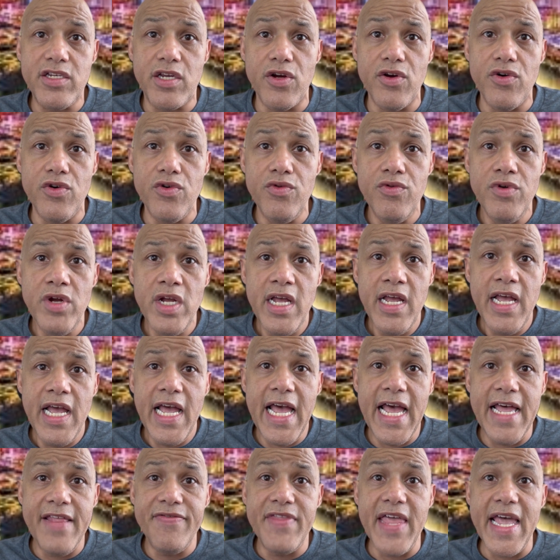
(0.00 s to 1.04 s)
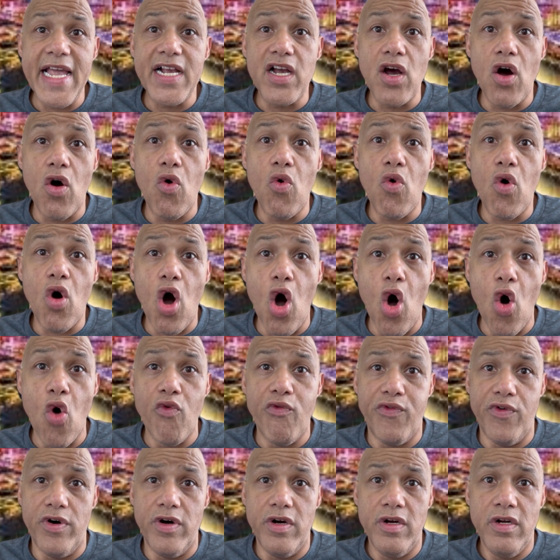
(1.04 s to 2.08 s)
two and they go
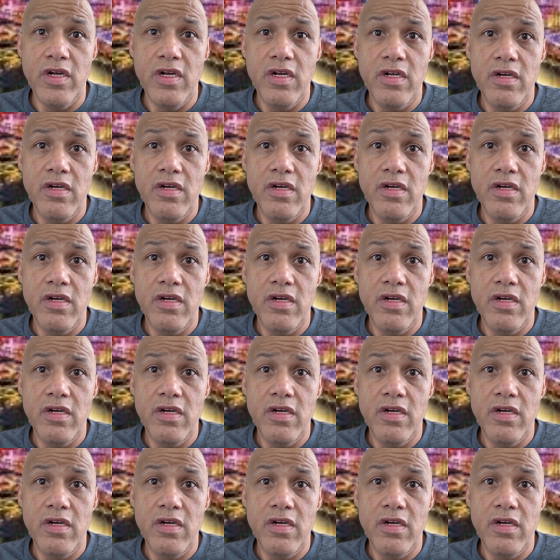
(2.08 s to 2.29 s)
over.